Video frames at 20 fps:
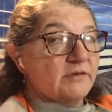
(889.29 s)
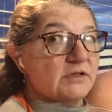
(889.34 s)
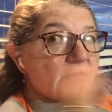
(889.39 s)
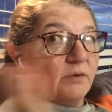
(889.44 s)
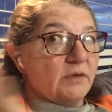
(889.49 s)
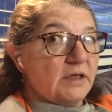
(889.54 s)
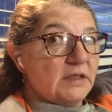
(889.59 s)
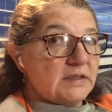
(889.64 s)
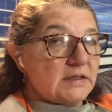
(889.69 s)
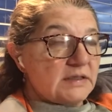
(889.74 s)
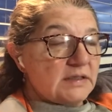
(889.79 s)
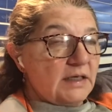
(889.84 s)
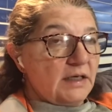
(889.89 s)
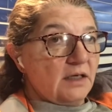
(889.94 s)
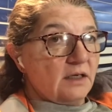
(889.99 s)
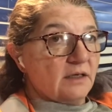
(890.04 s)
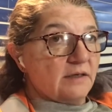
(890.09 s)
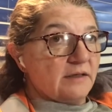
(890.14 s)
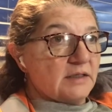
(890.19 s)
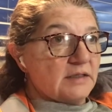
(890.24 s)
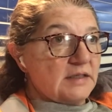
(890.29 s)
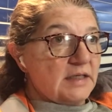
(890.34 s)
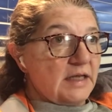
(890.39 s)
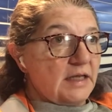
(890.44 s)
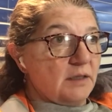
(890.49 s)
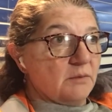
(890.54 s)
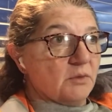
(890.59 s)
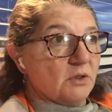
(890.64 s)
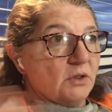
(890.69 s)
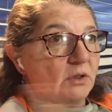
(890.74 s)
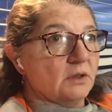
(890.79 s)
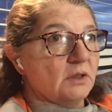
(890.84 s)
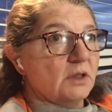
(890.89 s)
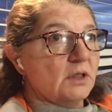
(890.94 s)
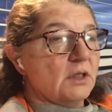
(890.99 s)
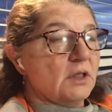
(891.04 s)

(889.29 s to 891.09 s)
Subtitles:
so it's sitting on the table.